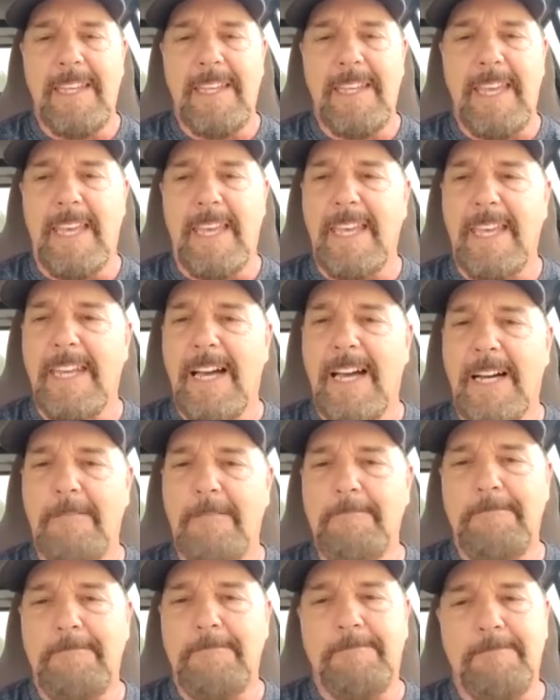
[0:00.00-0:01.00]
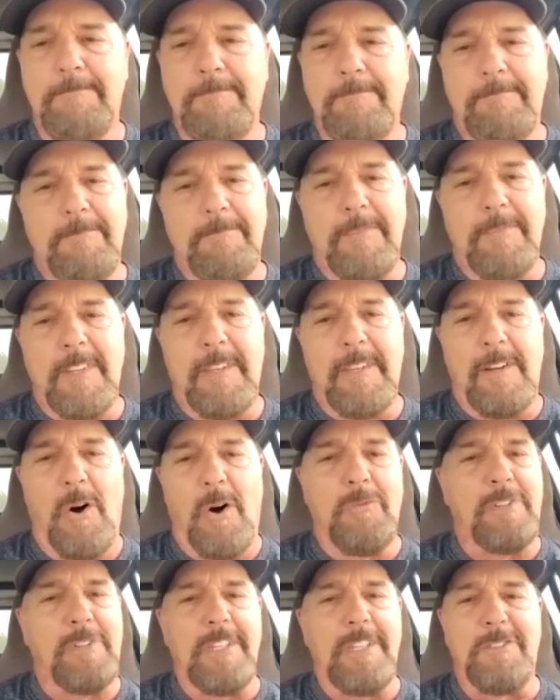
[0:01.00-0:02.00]
And,
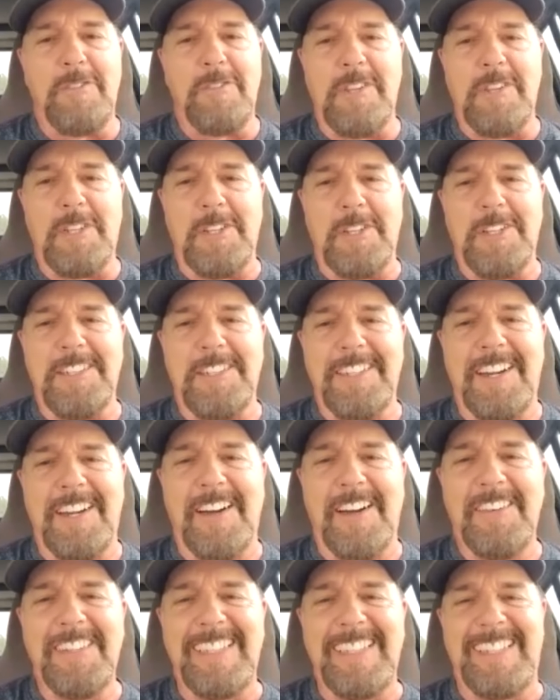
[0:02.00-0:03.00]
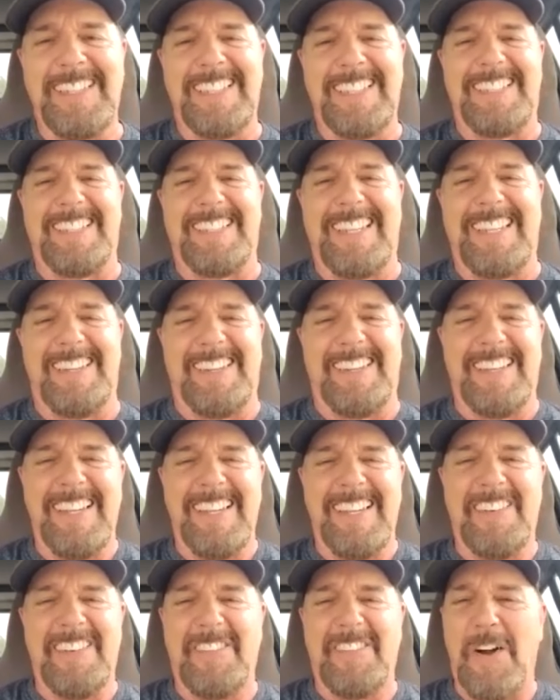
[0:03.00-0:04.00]
hopefully it's for the good, you know.
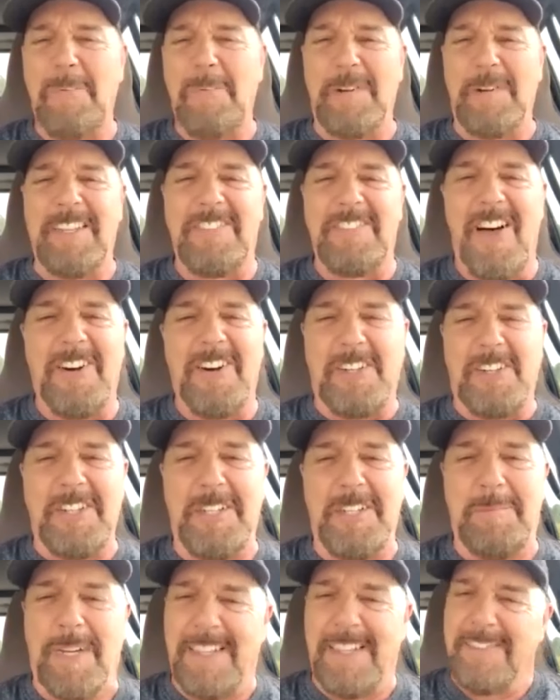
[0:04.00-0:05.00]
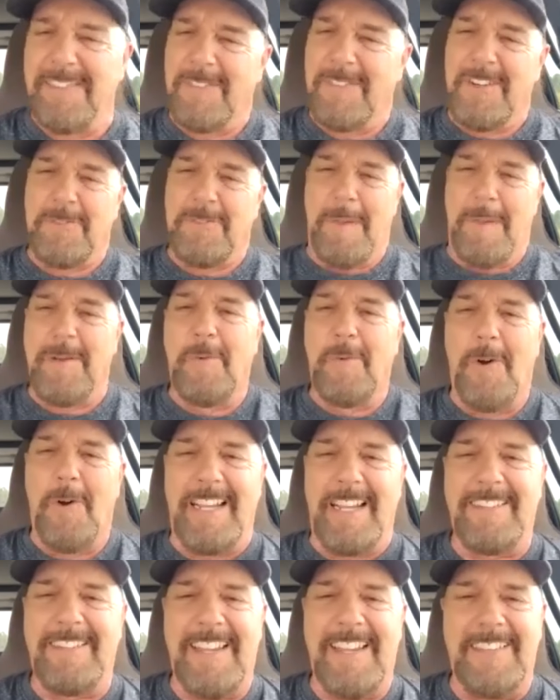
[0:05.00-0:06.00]
We're hoping it's all good, but there's been
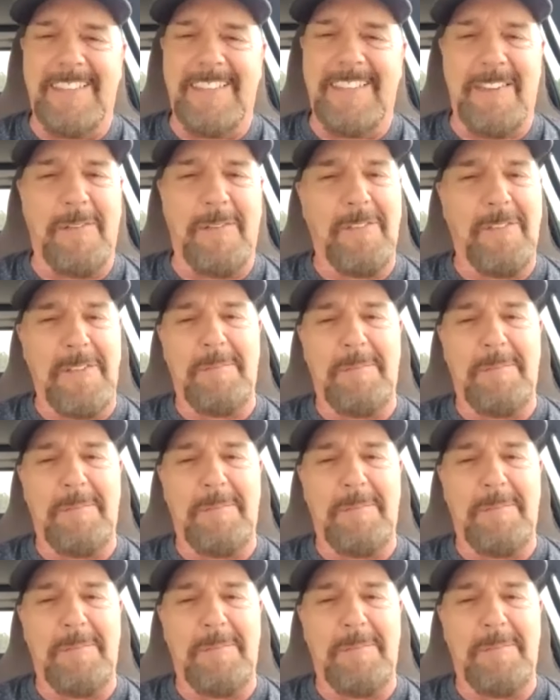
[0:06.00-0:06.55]
warnings that some of it